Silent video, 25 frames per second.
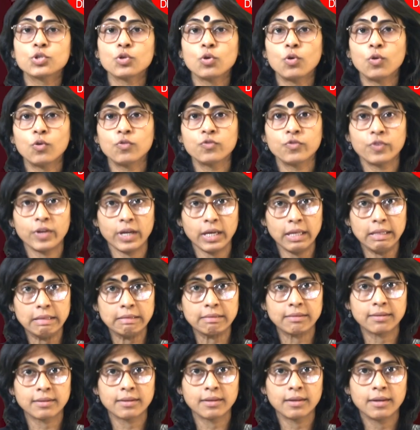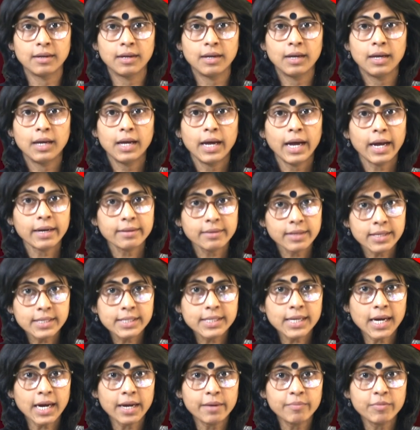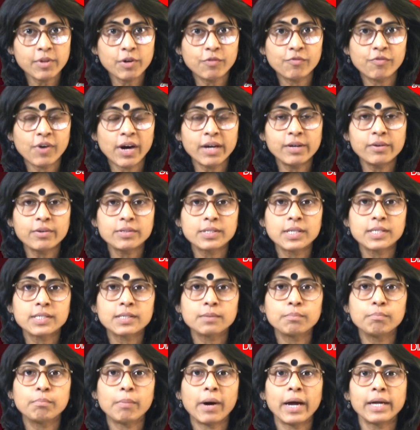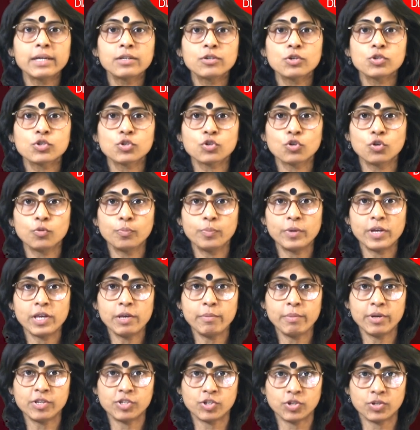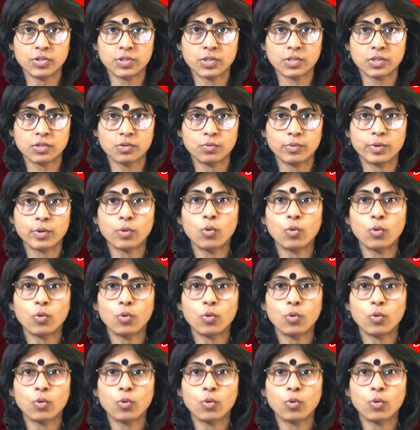of Health. At that time, the virus's microscope images were